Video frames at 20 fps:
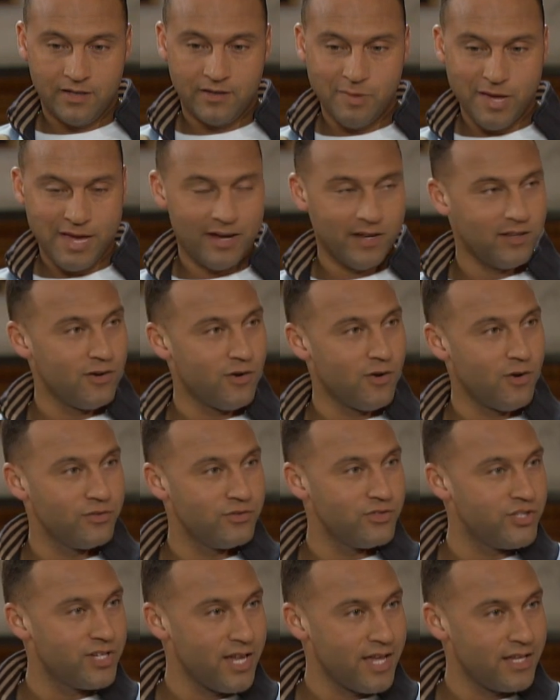bang on their
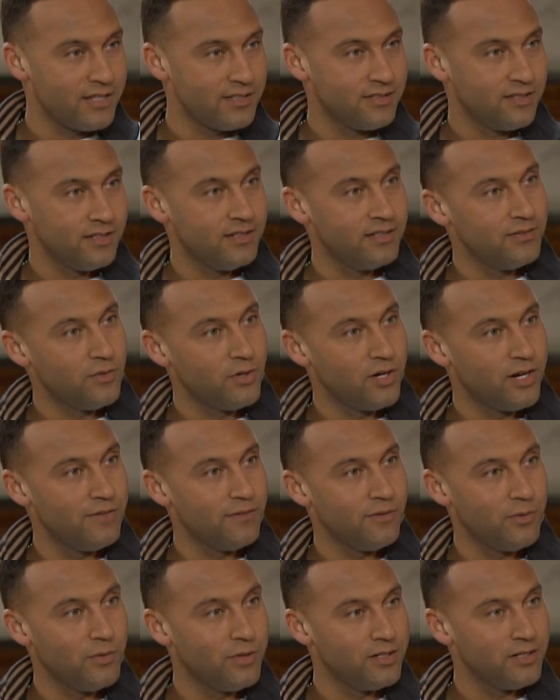own chest and want
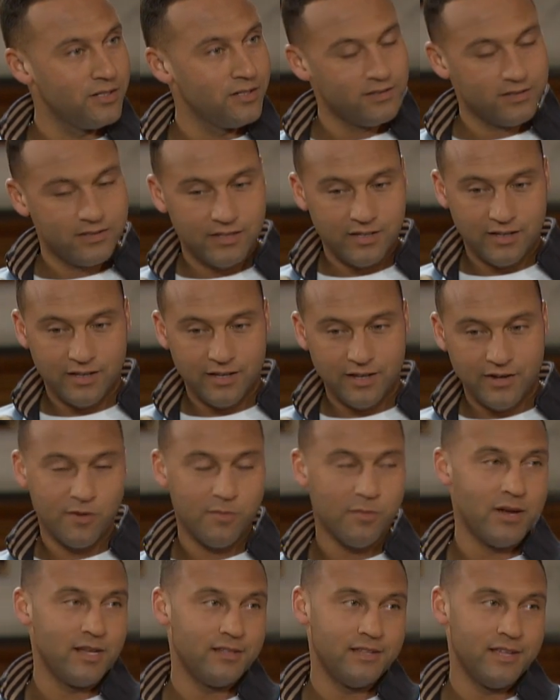everyone to hear
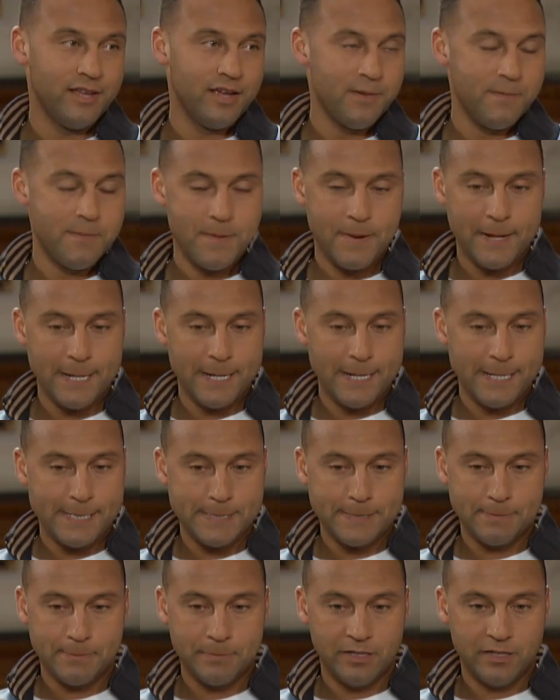about them.
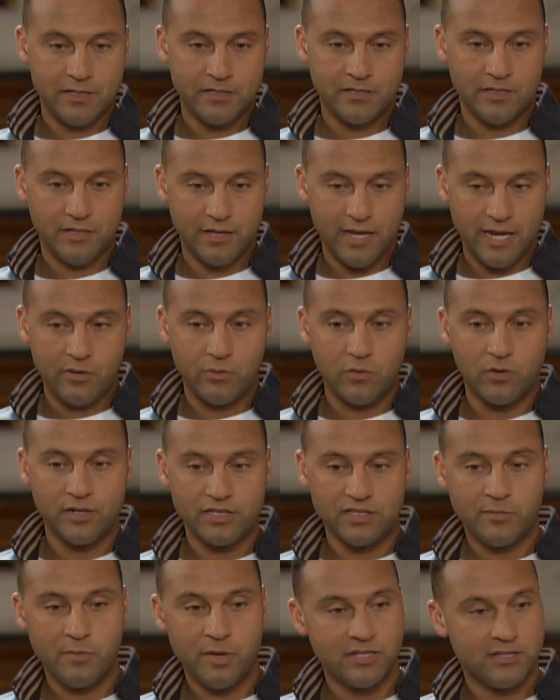Because anyone
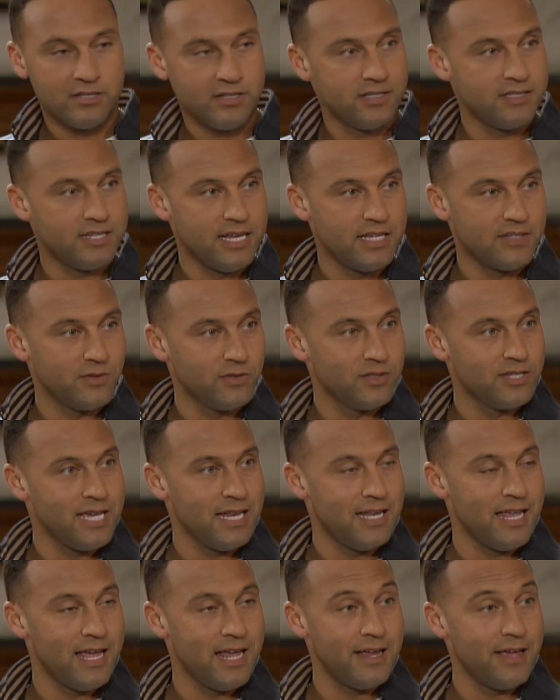that's been successful has had
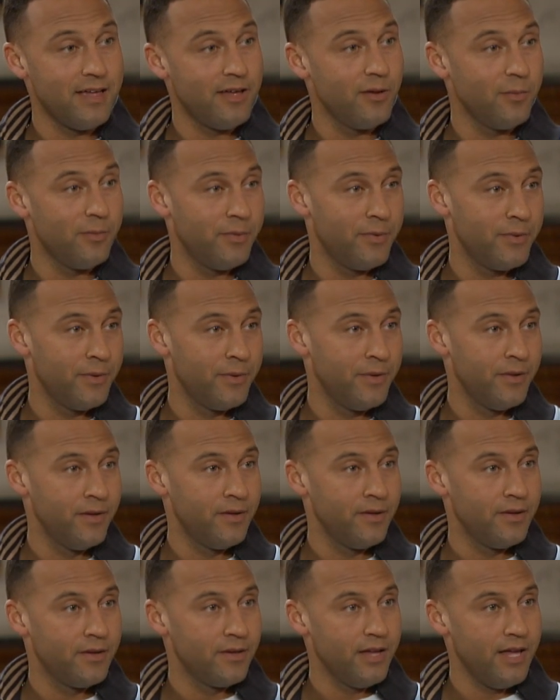a lot of help.
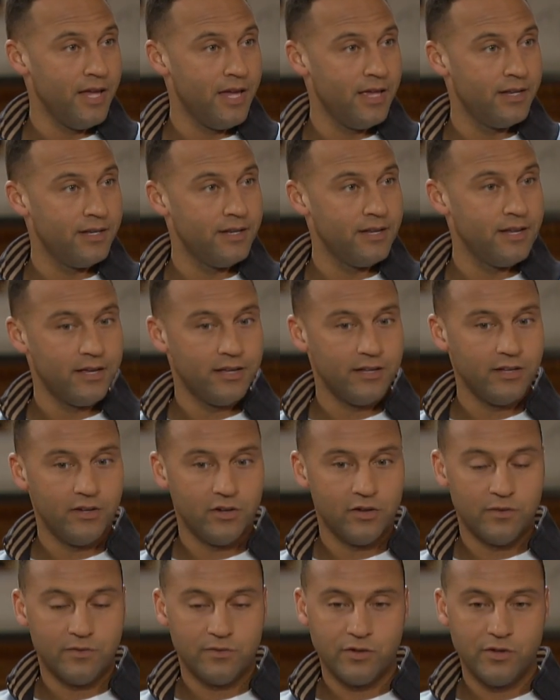And, you
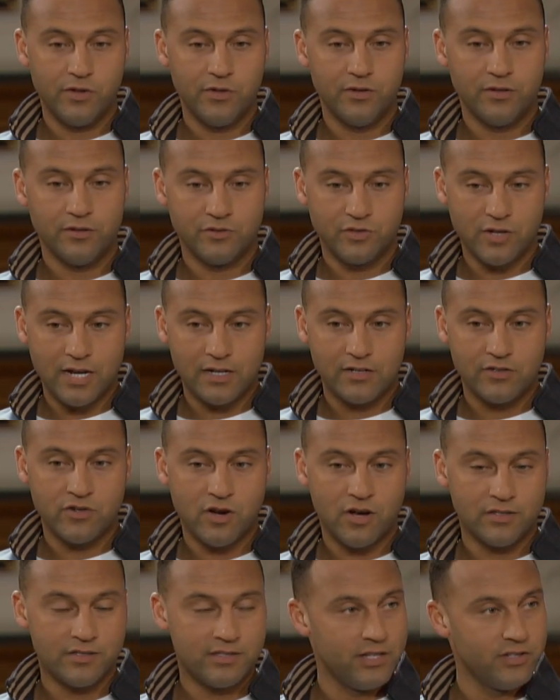know, for you to try to
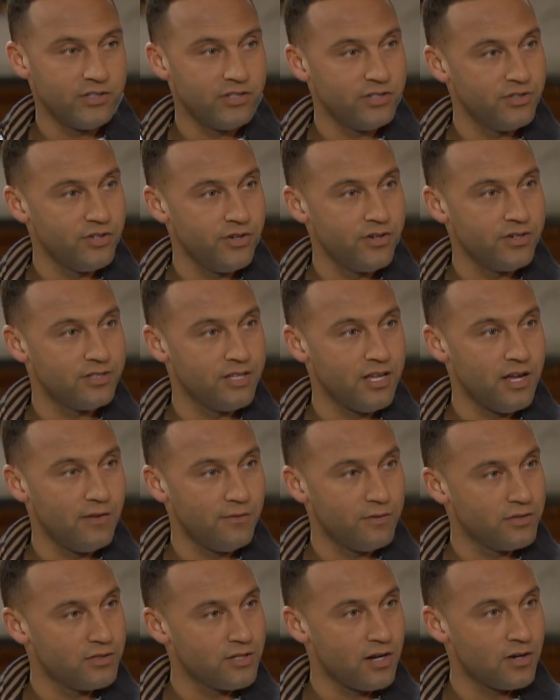draw attention to
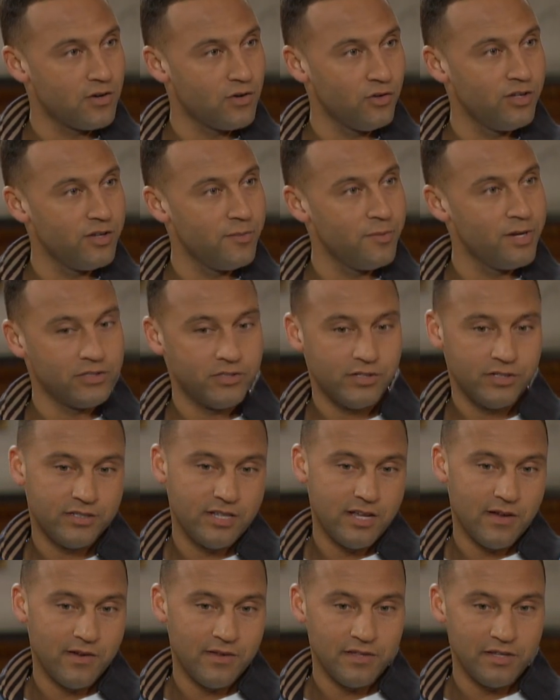yourself or talk only about
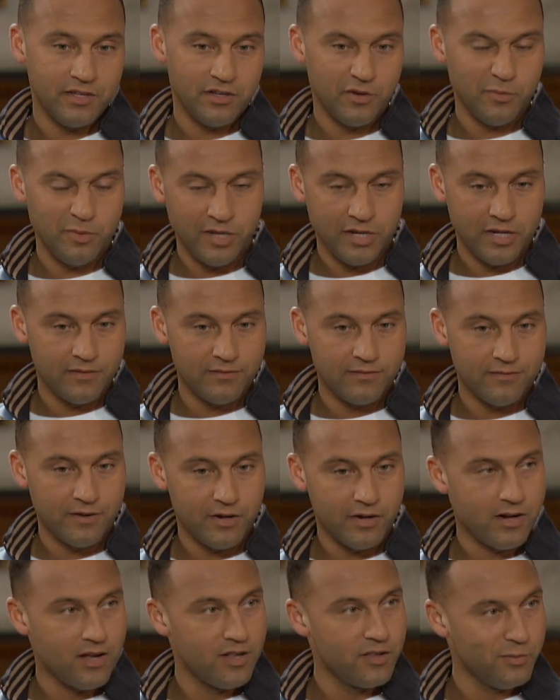yourself, I think you're being
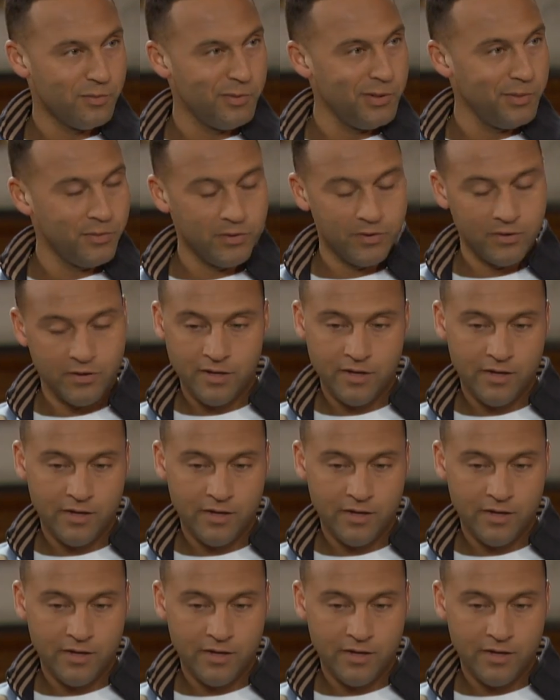unfair to other people.